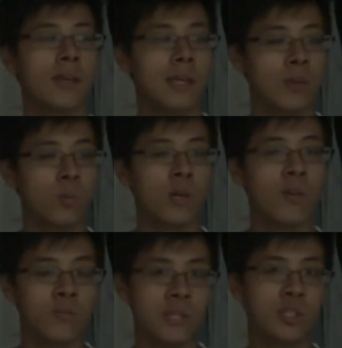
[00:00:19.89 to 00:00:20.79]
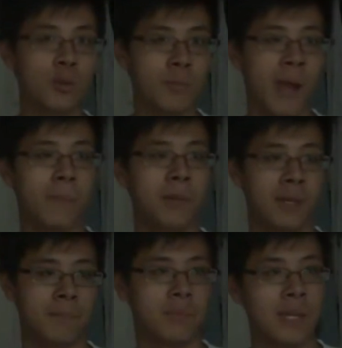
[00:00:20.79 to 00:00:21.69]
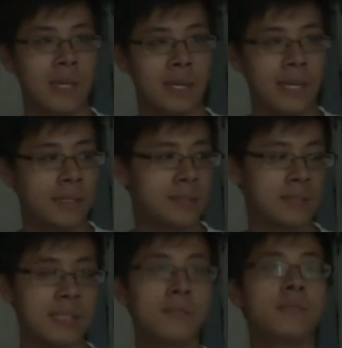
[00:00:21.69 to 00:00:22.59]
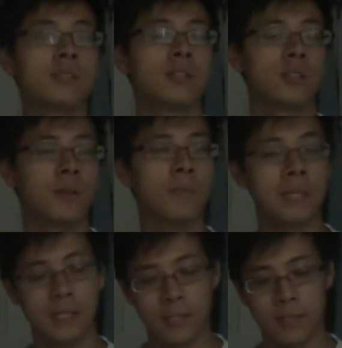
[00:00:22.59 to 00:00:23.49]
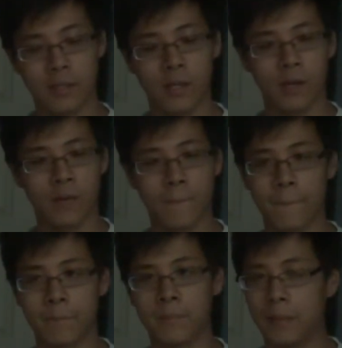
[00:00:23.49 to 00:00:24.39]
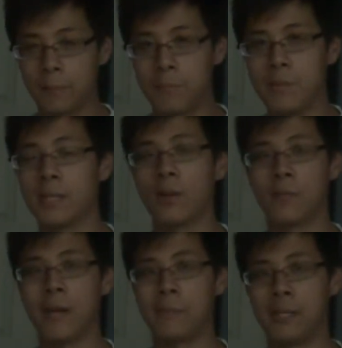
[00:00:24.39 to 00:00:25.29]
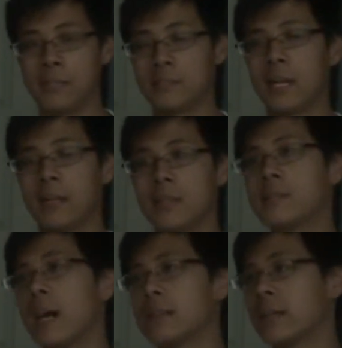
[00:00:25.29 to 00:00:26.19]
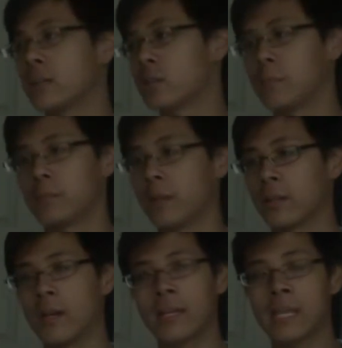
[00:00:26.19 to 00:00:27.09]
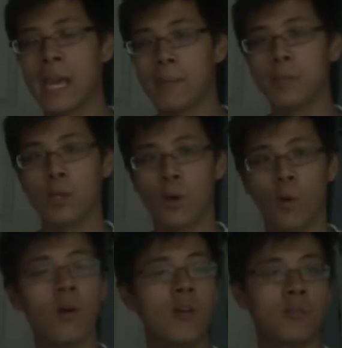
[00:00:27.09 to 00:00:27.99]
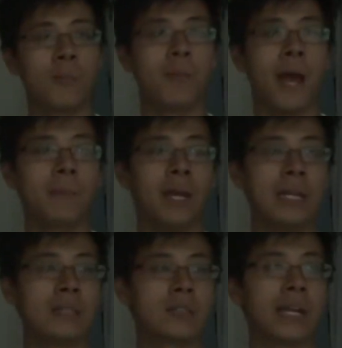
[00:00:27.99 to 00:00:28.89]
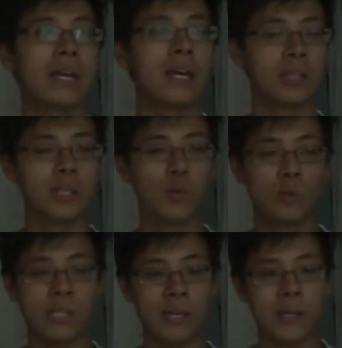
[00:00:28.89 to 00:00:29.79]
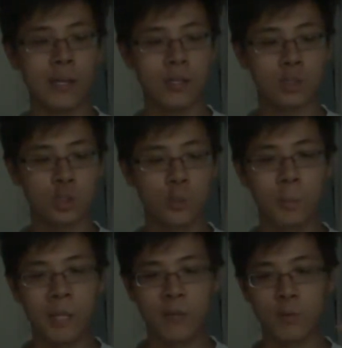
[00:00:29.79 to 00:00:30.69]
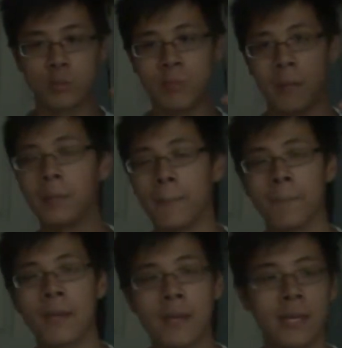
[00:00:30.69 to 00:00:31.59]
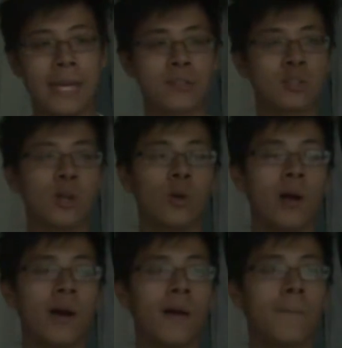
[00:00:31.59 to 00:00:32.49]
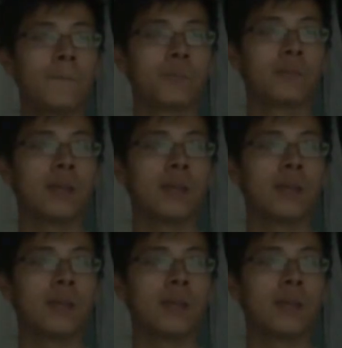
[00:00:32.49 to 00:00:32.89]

It will feature Batman, and it seems to be like big on Batman. It's not, it's not like some like cameo from Batman. It's like literally Superman versus Batman, and so um,